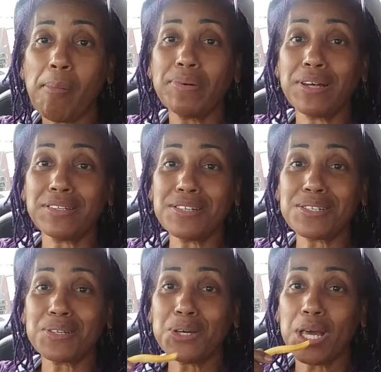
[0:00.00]
I'm gonna get
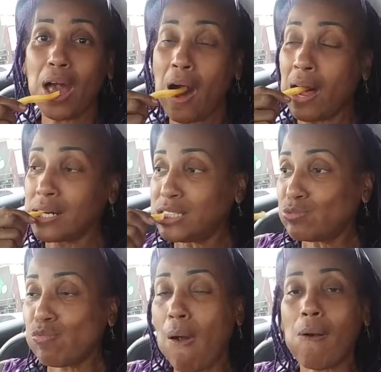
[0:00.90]
this again.
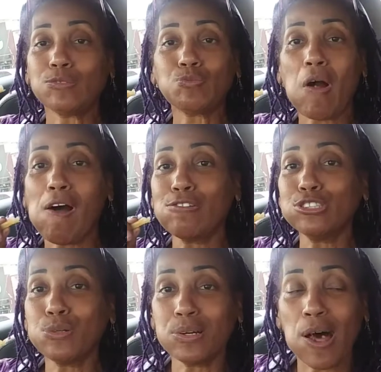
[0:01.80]
I
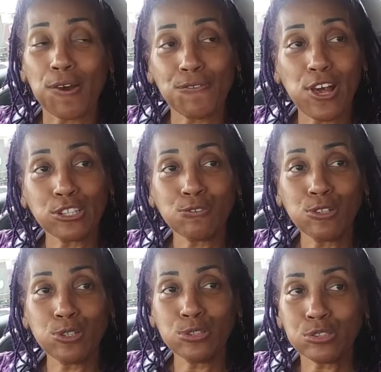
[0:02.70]
don't do a lot of fast
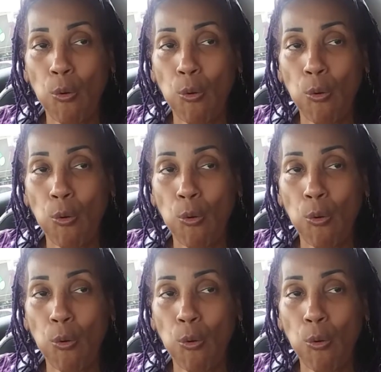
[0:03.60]
food.